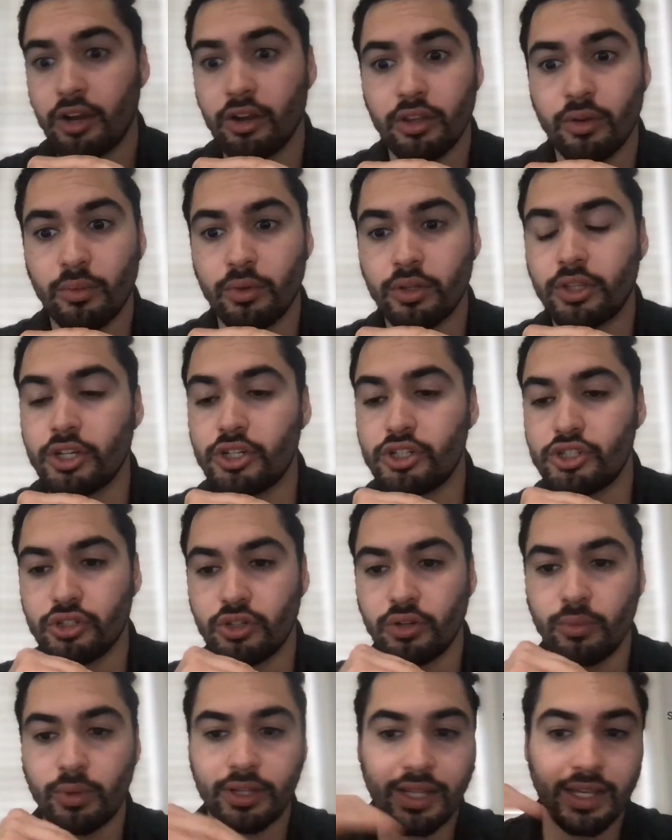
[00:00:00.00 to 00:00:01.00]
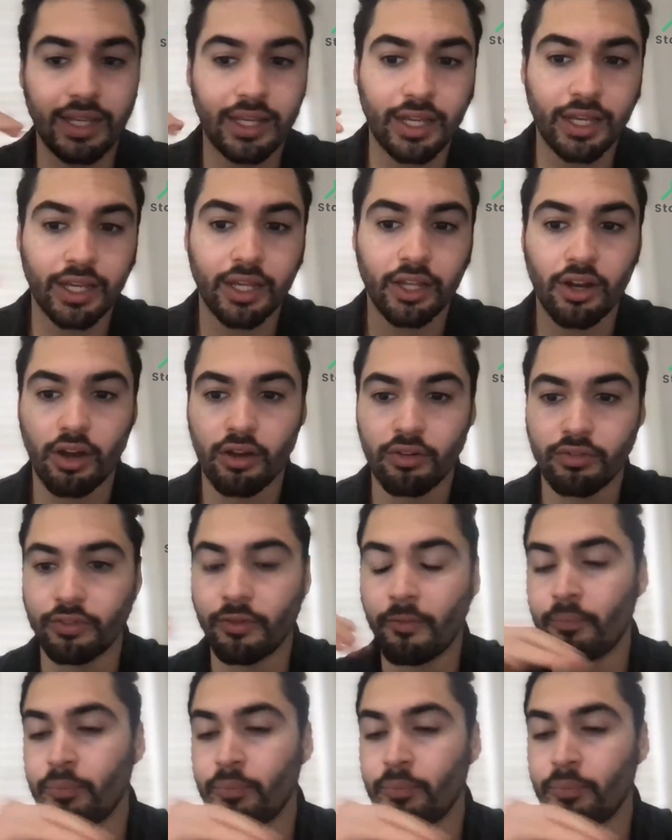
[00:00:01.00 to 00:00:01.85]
than what they should when they kick it off.